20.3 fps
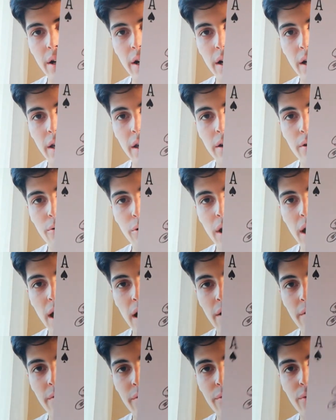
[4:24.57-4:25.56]
here we
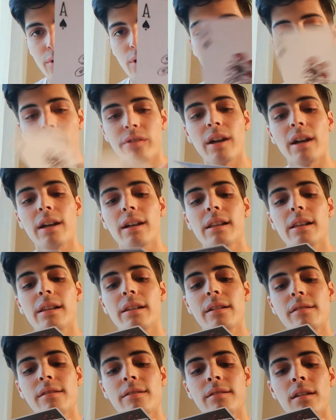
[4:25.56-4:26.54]
have 4
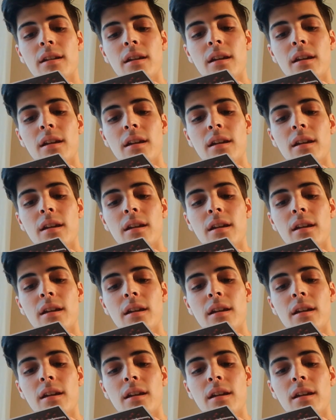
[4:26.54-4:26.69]
cyclists,